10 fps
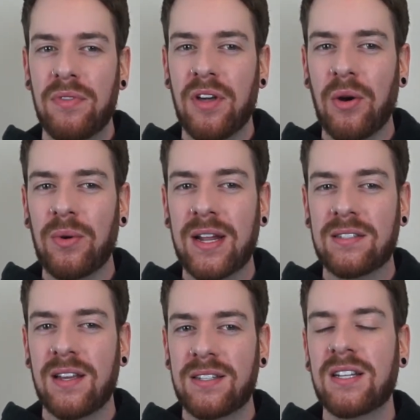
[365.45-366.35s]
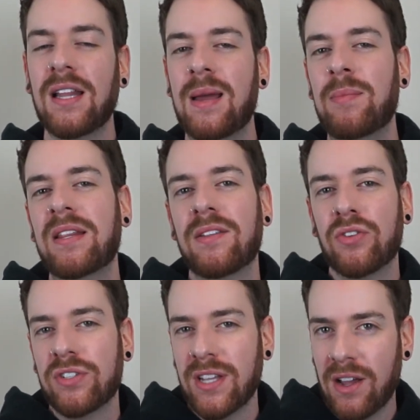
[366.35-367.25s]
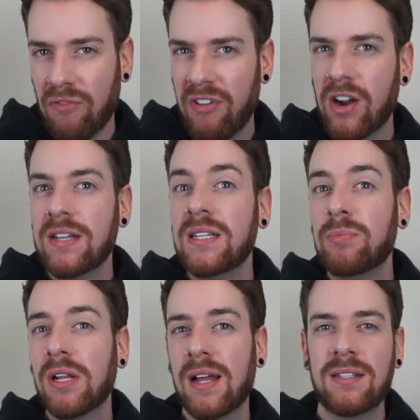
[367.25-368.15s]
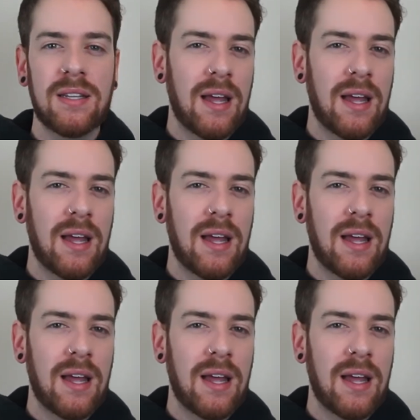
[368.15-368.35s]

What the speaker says: Though it's claiming that there's like a very deep cleanse.